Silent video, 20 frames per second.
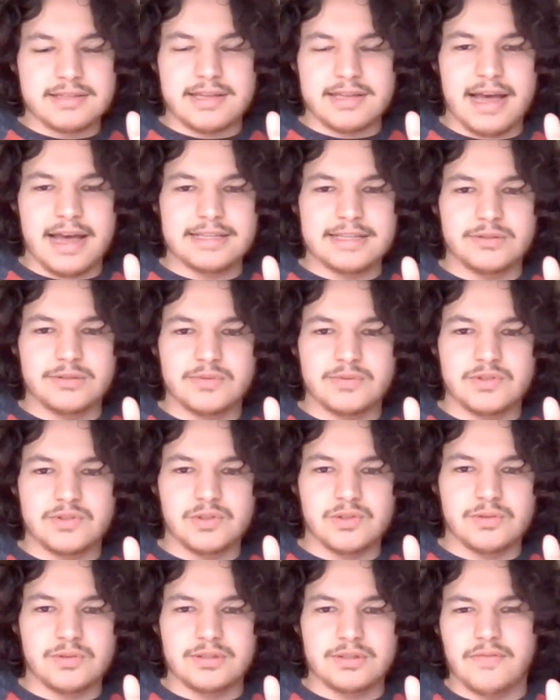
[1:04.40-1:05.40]
as a
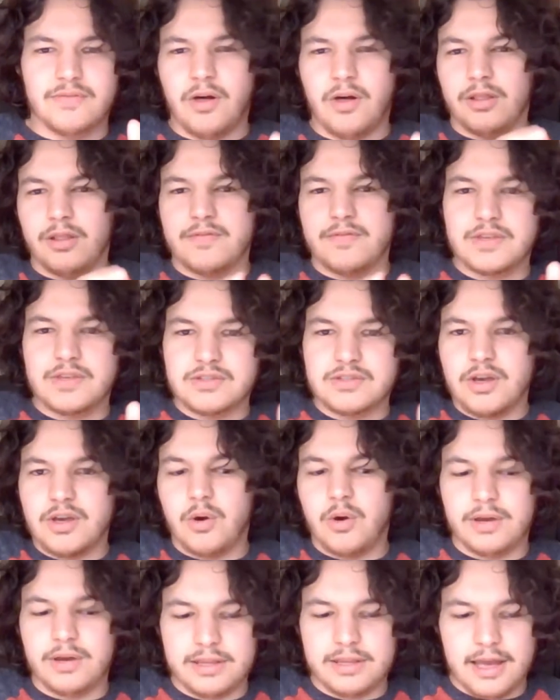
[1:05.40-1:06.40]
result of all of this
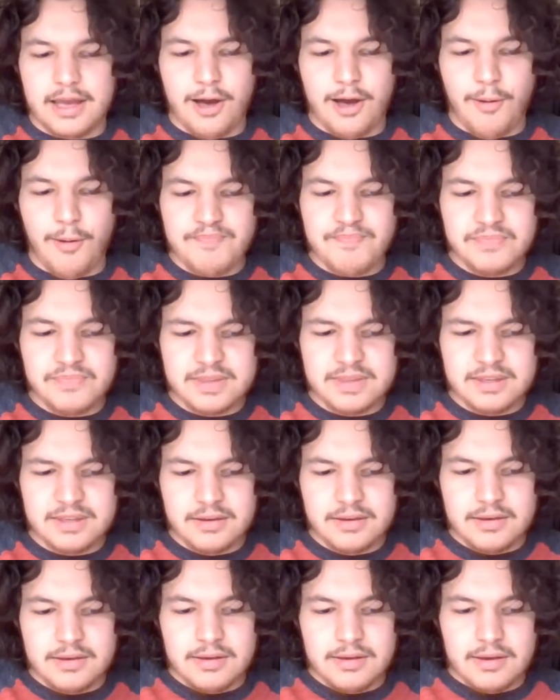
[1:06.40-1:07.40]
going down.
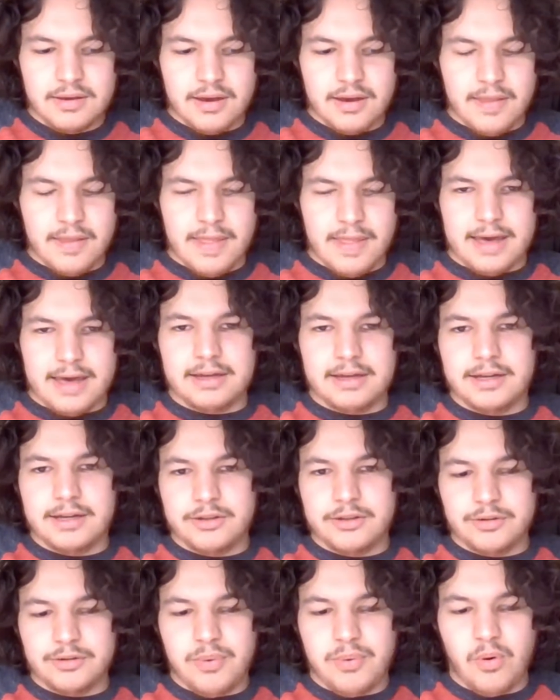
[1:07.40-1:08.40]
And that can
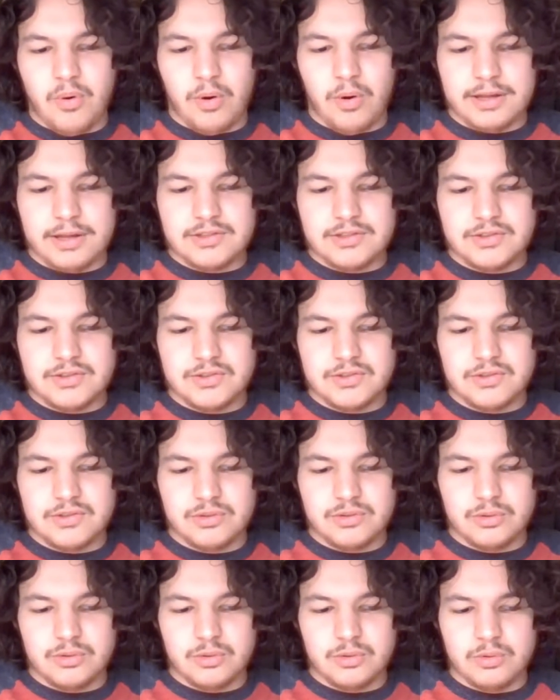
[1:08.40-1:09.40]
either point
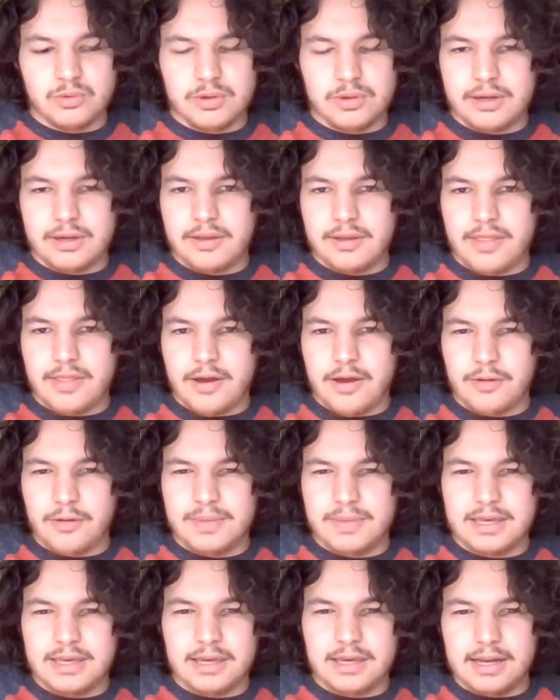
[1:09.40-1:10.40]
to there
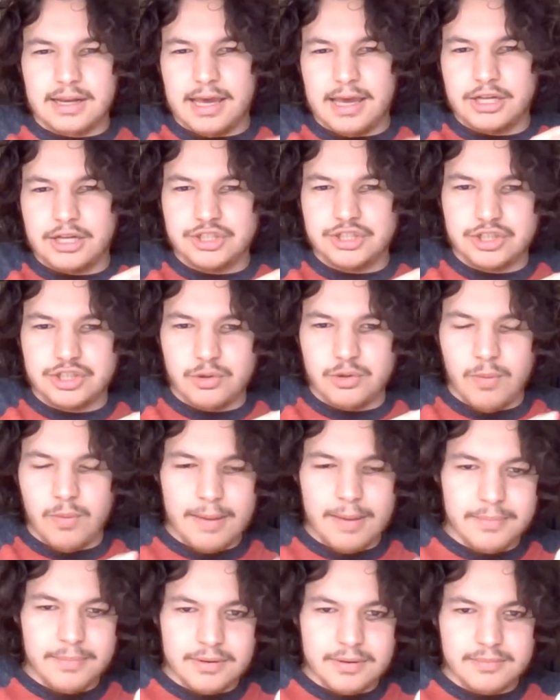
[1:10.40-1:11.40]
being an ancient
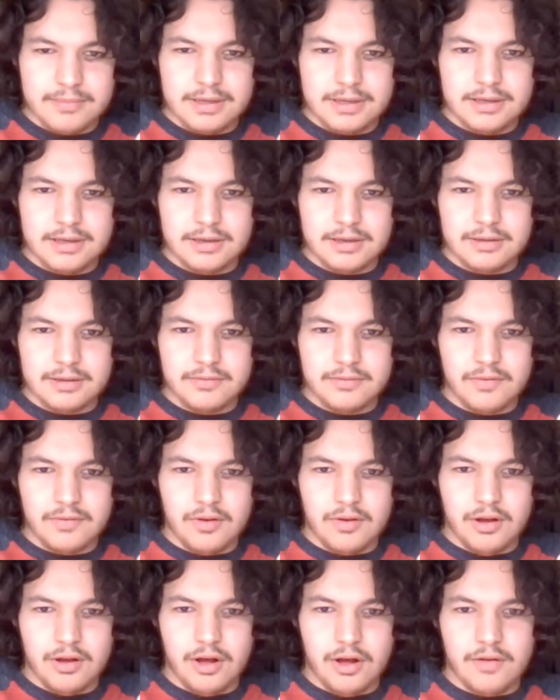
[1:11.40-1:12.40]
weapon being
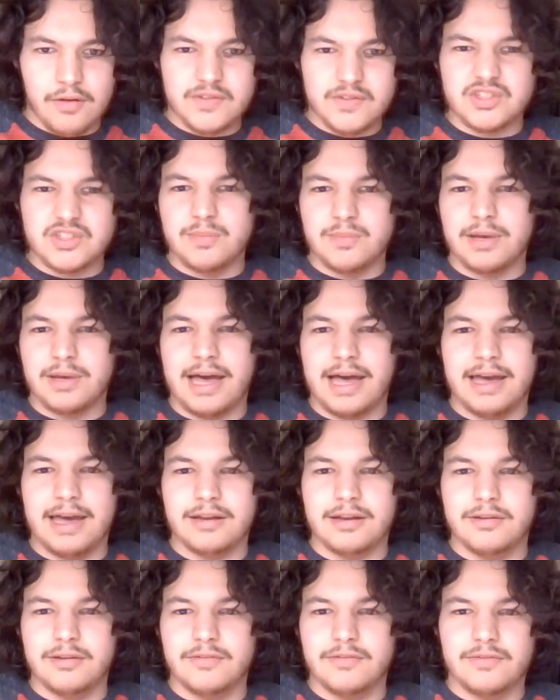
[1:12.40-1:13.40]
involved, some
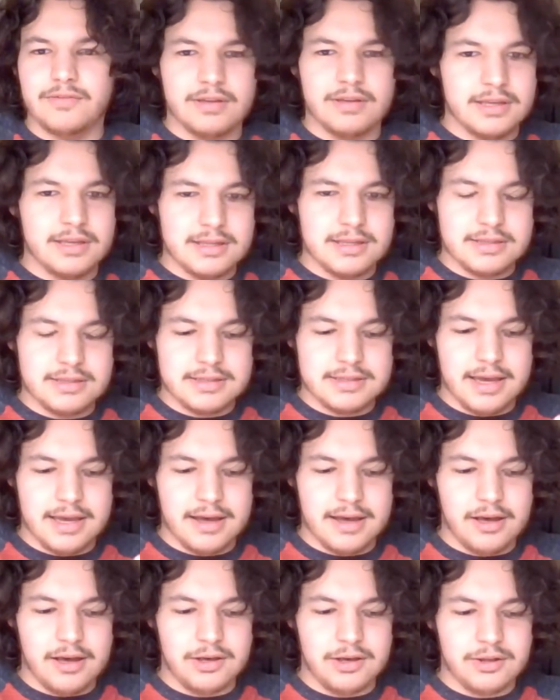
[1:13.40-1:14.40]
kind of
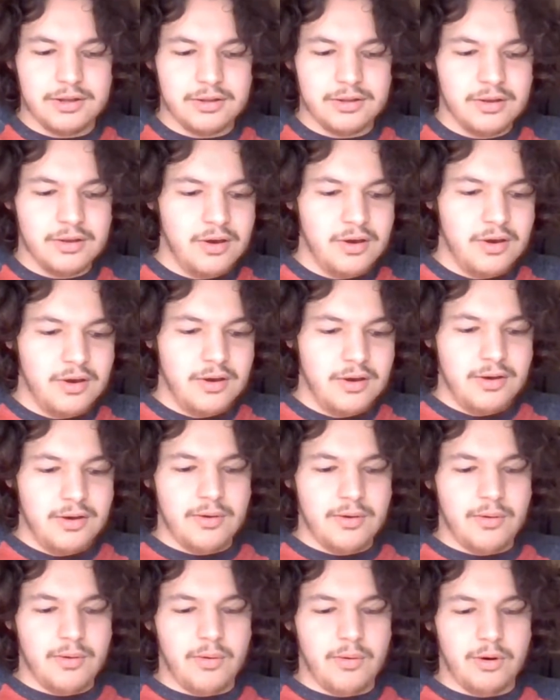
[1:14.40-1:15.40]
intel,
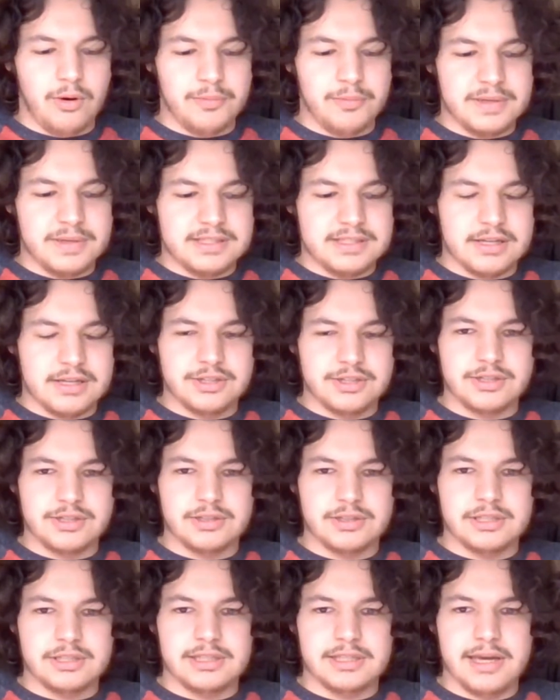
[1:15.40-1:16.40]
or
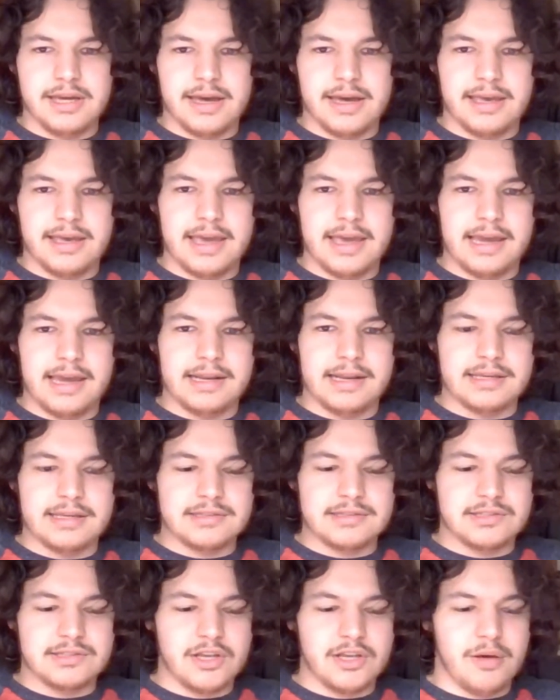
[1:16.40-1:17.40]
potentially gaining
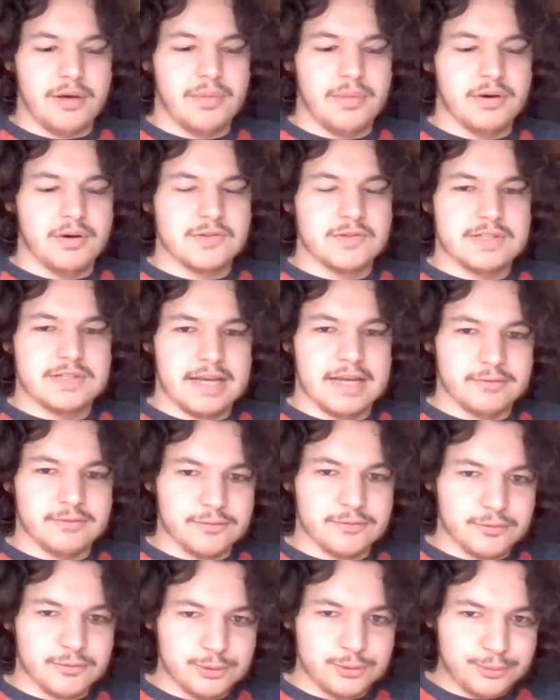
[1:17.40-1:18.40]
Sabo's devil
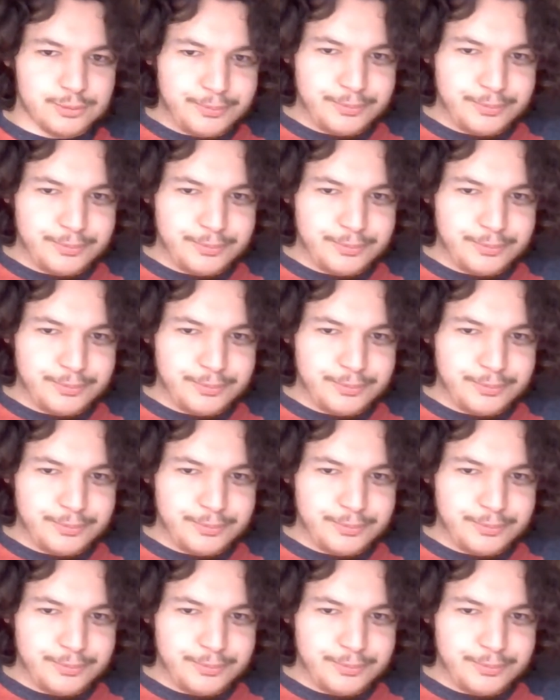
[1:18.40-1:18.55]
fruit.